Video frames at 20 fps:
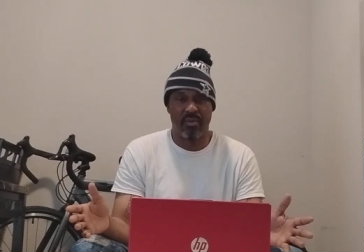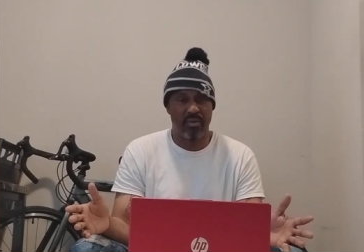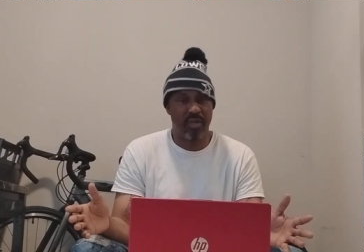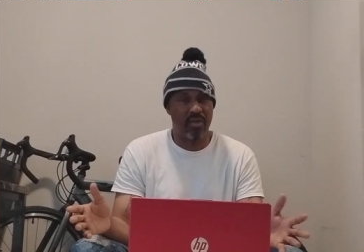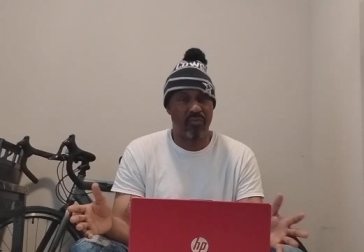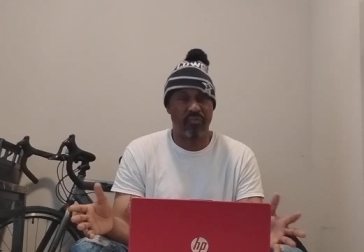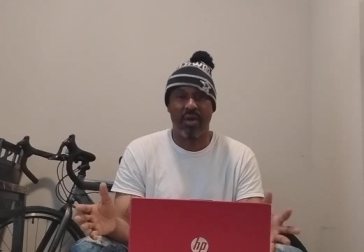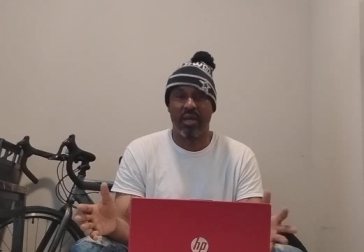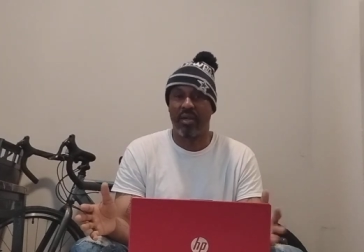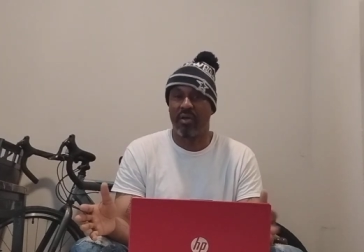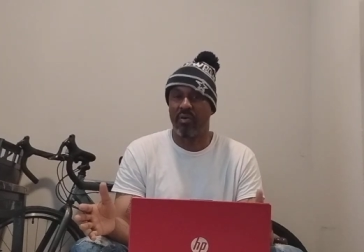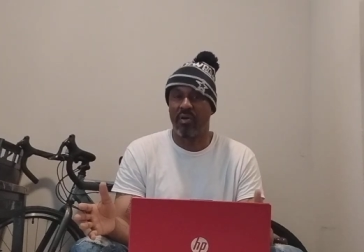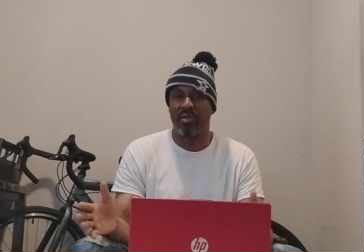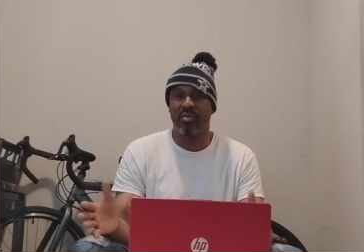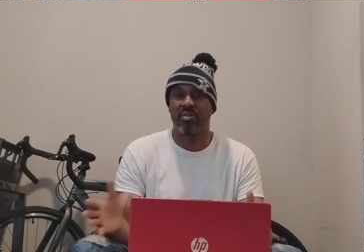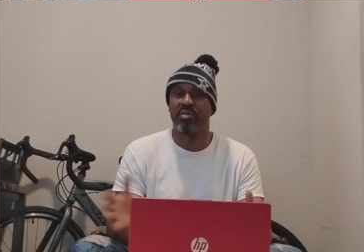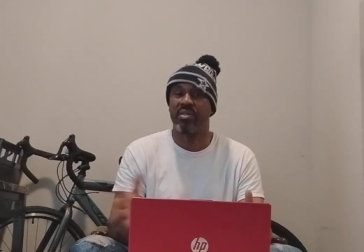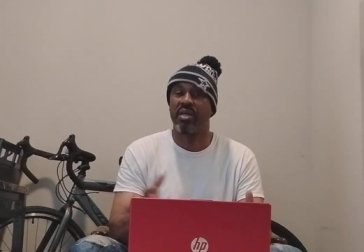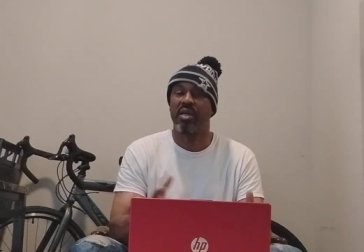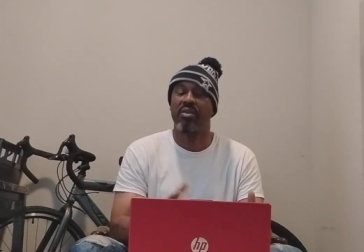That's why they don't
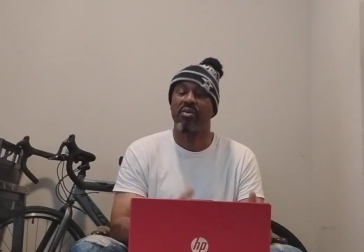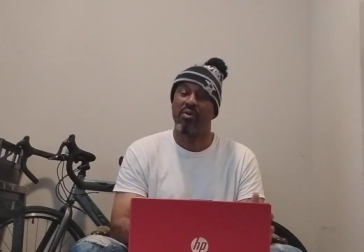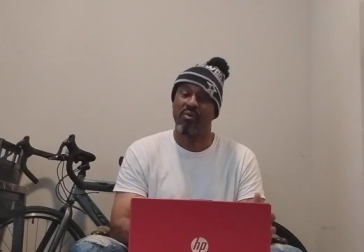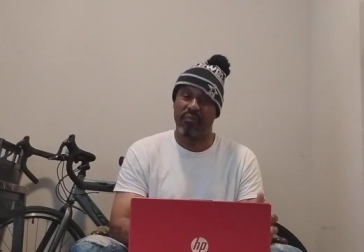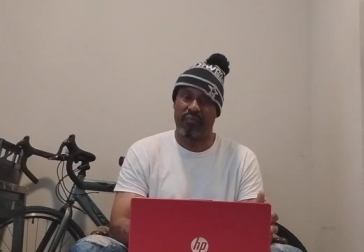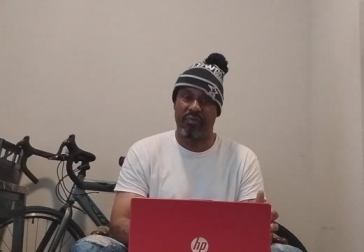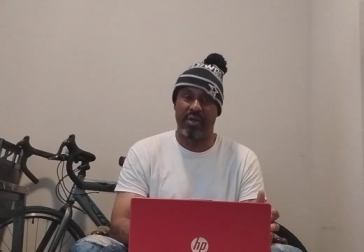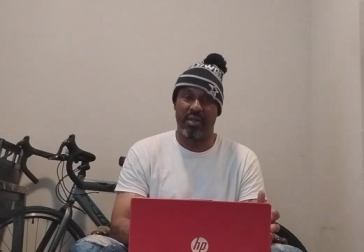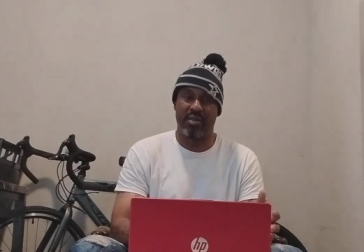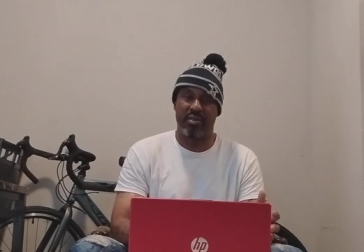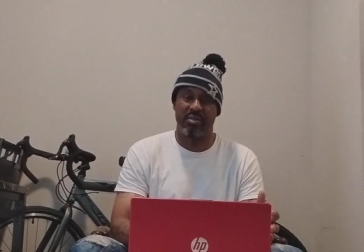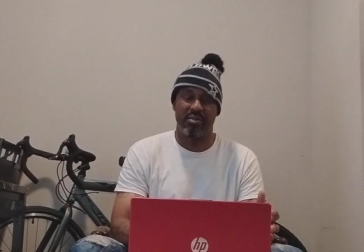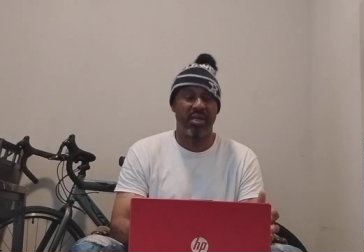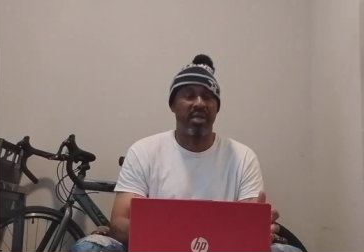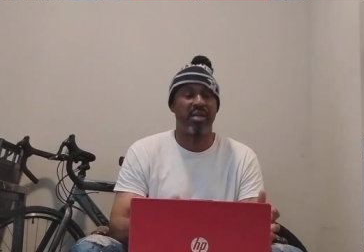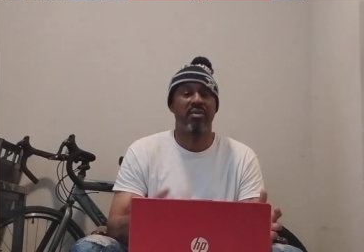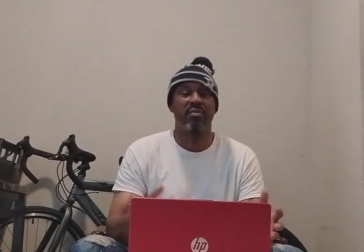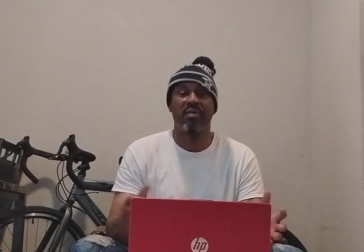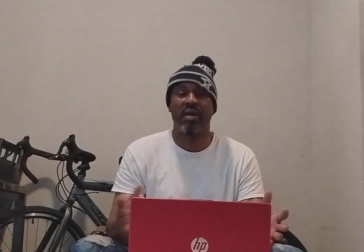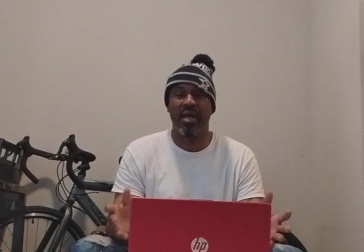understand your feelings.
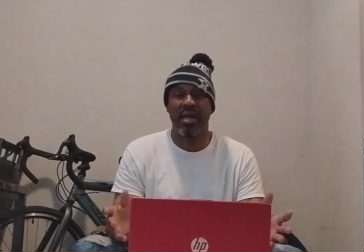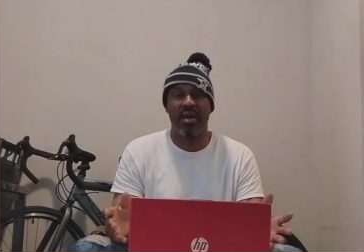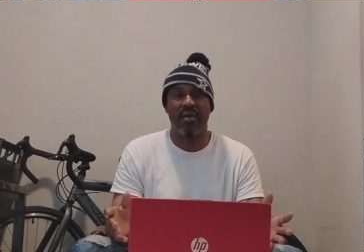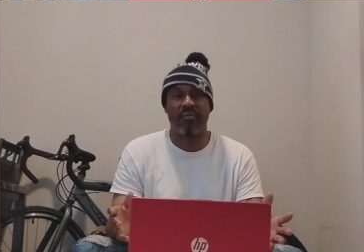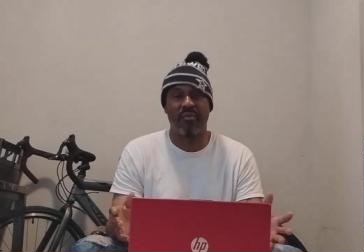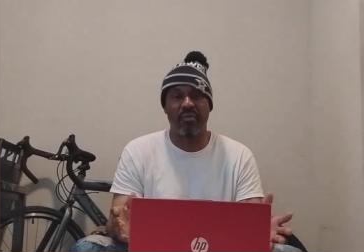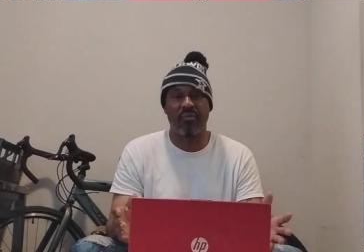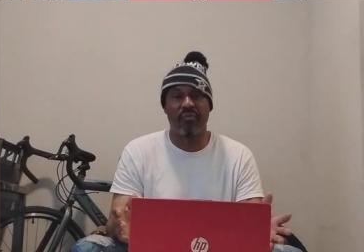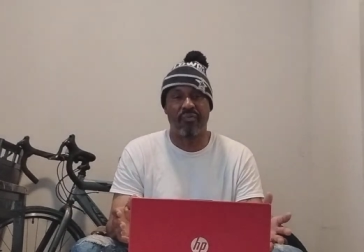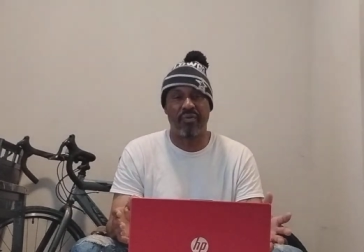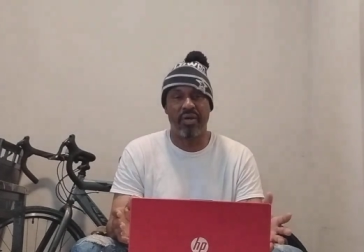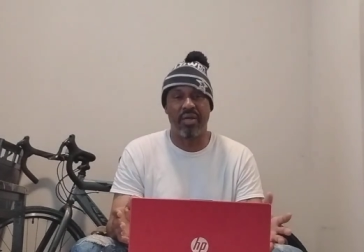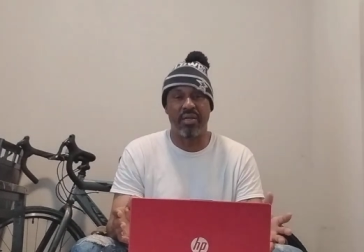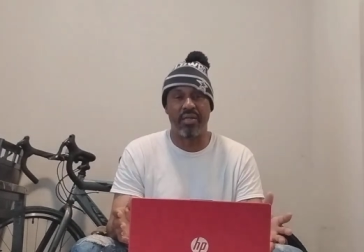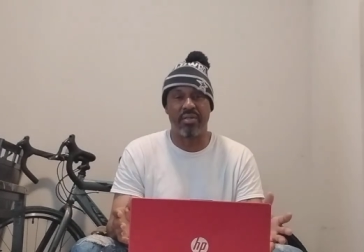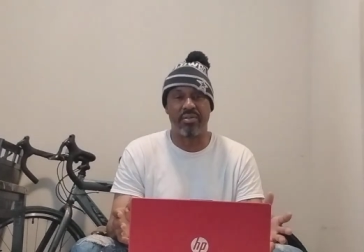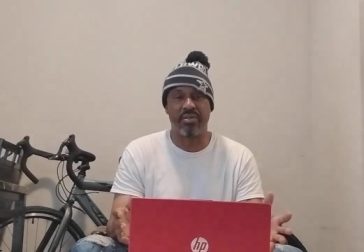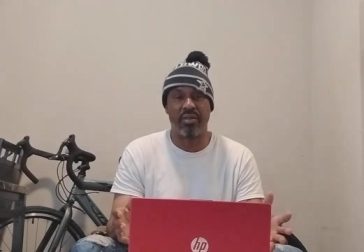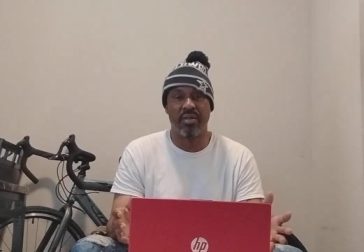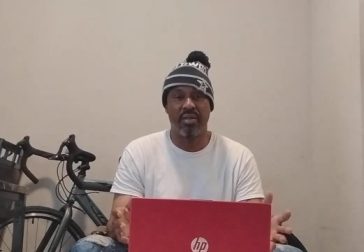They don't have no
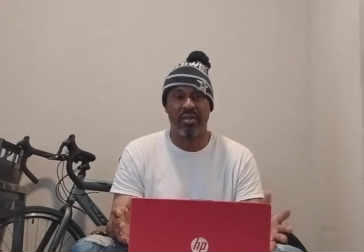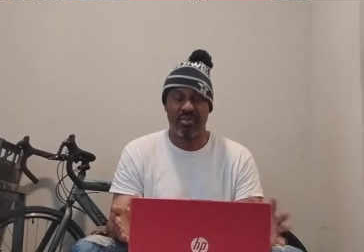feelings.